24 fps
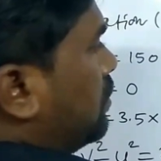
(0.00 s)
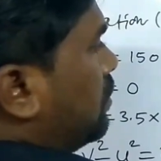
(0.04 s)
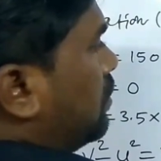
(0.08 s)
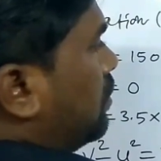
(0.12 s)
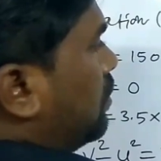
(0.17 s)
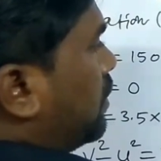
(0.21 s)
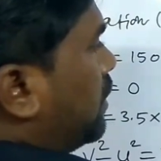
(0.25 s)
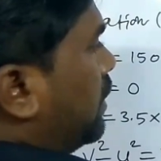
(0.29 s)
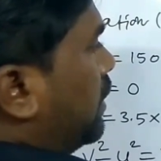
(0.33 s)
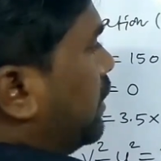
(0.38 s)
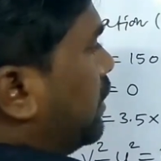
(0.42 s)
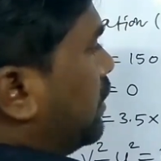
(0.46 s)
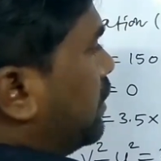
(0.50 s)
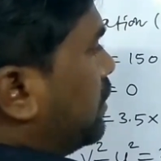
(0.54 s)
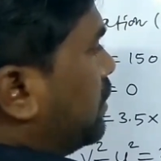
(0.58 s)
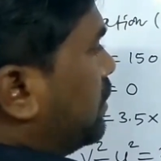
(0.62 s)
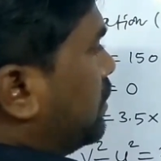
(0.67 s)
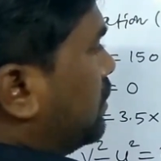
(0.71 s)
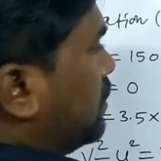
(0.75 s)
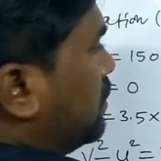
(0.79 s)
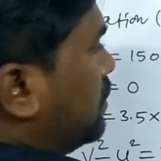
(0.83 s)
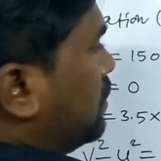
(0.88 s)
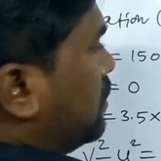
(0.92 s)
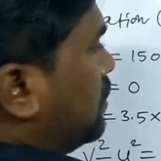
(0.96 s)
Okay,
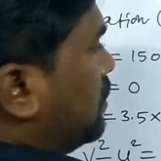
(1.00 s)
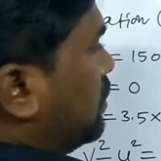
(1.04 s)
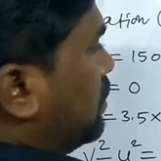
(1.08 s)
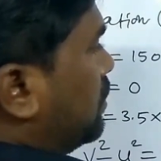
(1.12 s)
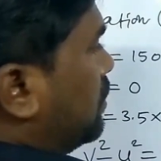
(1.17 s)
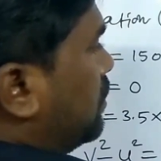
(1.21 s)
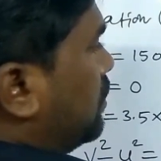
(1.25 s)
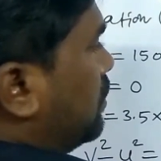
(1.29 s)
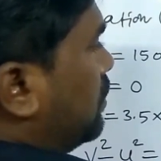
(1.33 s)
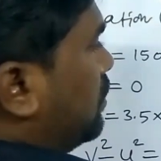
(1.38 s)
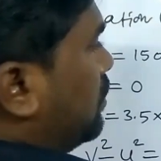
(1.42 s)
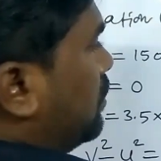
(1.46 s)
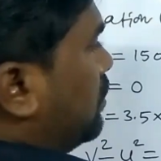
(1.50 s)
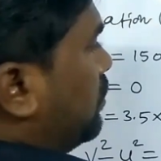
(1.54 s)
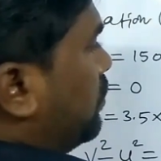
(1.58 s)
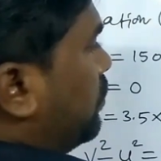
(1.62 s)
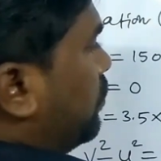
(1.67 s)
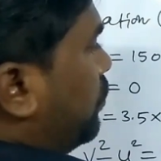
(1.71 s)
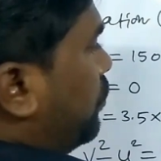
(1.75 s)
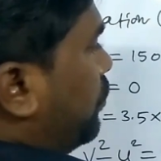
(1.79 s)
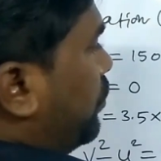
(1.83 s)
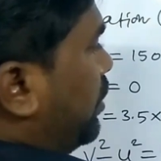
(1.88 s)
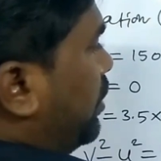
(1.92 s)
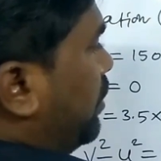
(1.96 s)

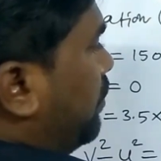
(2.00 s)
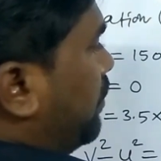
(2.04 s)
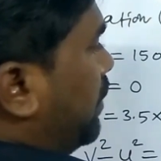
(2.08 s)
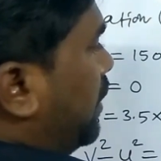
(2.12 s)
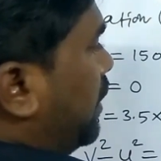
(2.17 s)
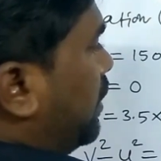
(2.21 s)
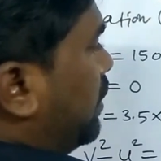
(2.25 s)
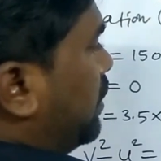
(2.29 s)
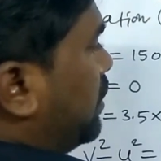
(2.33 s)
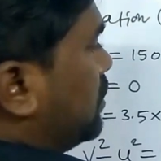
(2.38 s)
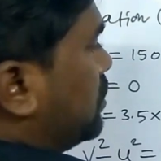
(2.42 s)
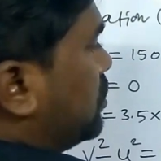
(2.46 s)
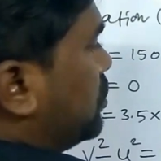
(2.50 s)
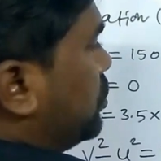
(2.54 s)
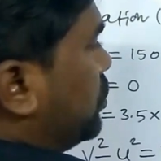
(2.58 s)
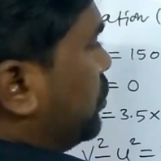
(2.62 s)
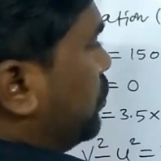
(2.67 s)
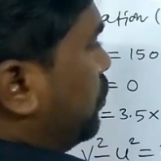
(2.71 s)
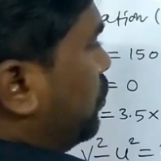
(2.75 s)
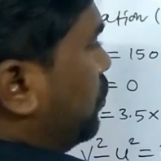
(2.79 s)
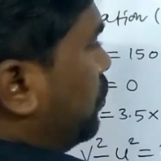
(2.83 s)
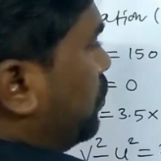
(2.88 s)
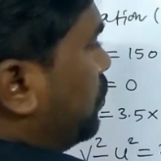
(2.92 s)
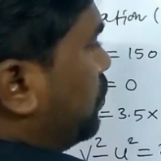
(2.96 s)
v minus
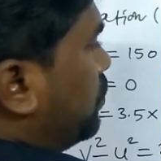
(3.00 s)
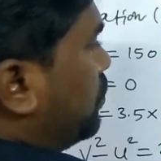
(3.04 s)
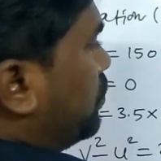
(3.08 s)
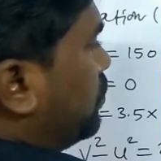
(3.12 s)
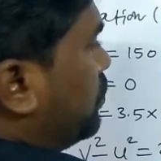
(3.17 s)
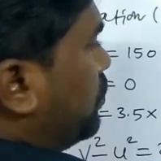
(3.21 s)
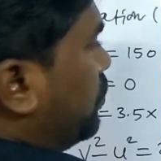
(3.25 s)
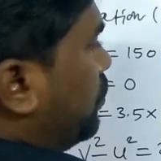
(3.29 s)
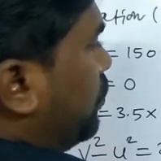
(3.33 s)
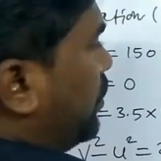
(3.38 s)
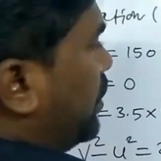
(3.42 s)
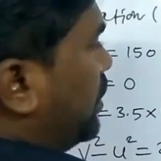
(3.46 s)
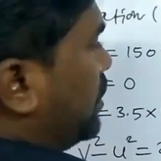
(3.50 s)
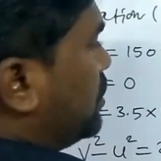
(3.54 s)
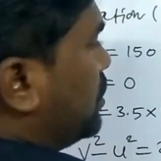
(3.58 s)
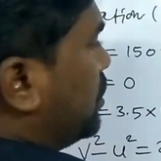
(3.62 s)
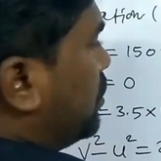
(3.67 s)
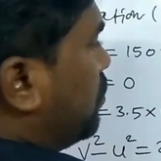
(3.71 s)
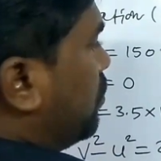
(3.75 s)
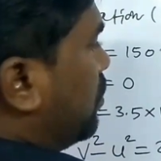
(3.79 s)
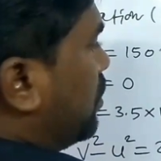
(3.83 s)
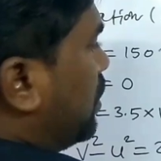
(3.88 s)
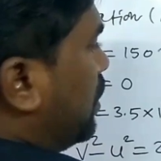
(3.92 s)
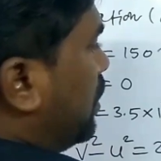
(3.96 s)
u. V is
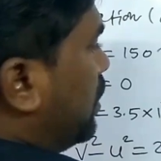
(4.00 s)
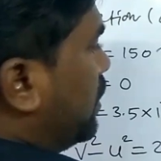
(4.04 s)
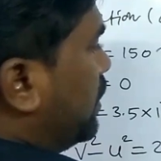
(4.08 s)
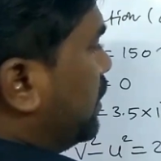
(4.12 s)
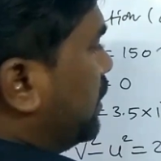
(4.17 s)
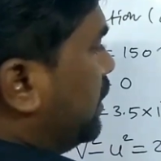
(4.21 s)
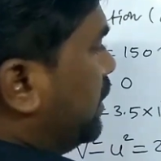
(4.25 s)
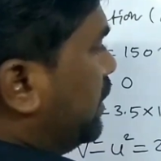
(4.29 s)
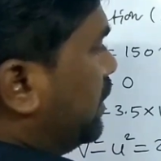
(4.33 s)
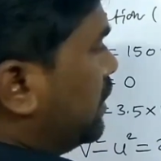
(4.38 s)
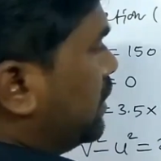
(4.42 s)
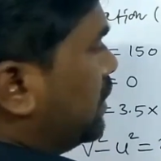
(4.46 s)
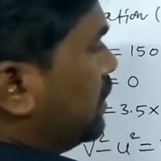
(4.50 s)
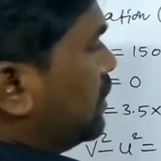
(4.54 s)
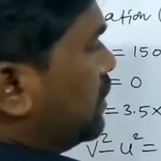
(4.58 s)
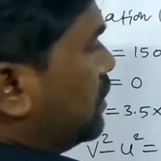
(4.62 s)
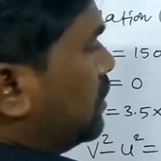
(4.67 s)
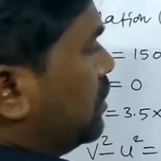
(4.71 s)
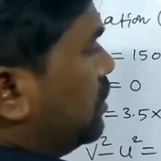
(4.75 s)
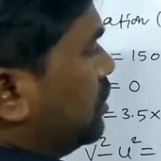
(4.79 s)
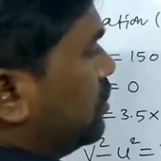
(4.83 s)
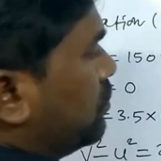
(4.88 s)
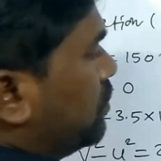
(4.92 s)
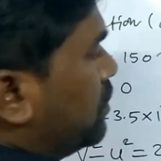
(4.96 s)
equal already
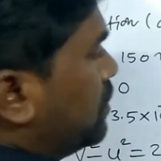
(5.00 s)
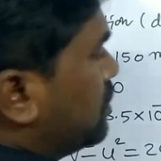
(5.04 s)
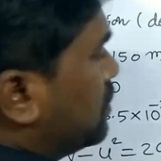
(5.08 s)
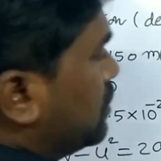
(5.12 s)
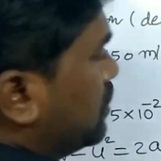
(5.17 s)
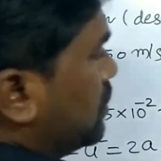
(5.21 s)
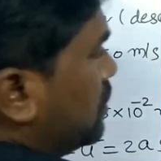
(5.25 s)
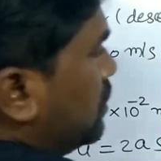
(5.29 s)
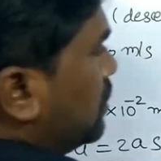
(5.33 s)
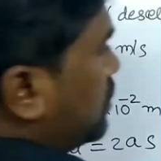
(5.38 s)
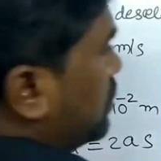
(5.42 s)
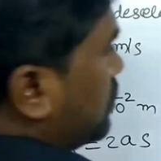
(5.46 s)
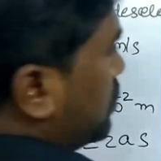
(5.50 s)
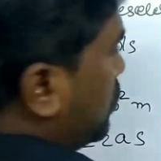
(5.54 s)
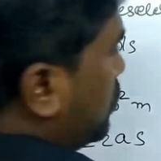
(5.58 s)
it